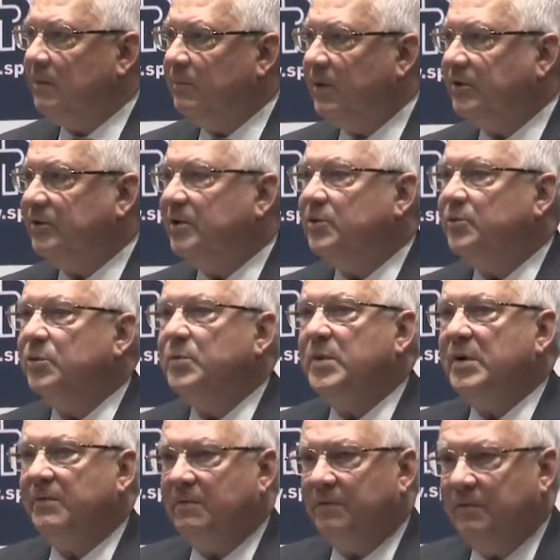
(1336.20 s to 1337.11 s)
But it
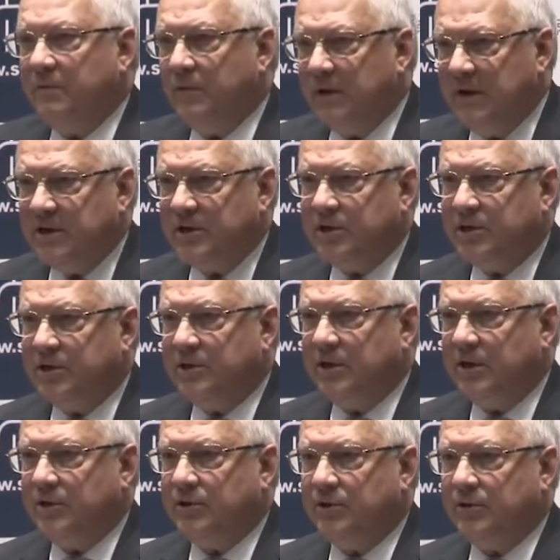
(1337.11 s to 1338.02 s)
would be foolish
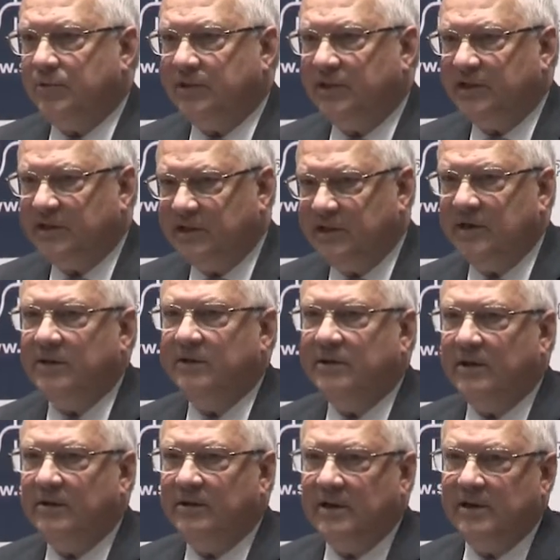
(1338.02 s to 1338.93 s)
not to see
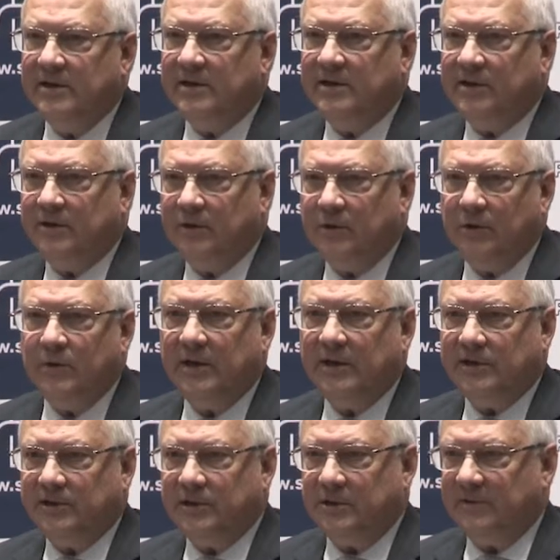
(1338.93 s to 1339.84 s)
that there is, in the
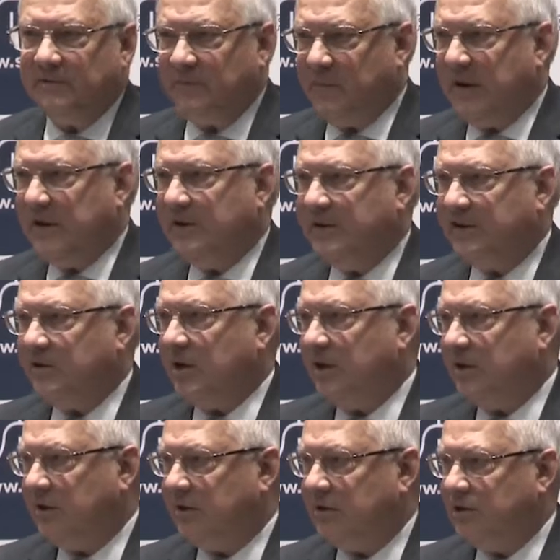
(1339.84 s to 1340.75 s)
question of
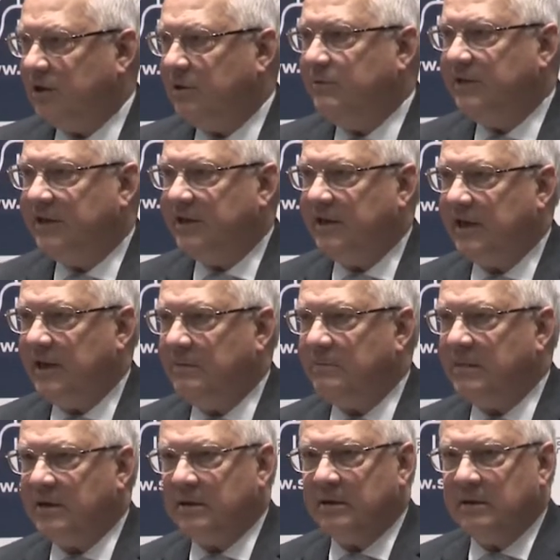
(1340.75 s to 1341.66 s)
Palestine and
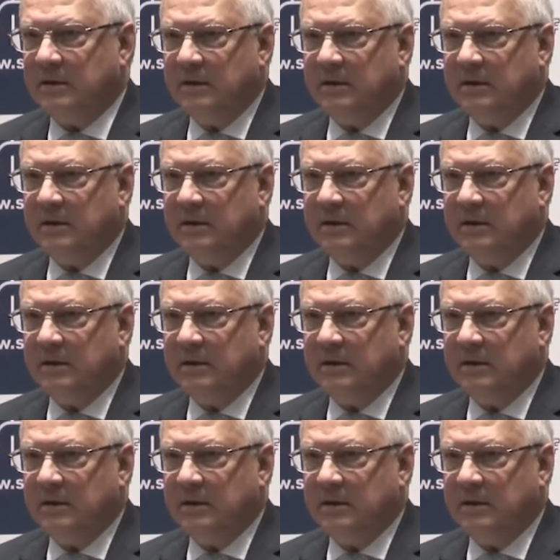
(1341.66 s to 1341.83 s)
Jerusalem,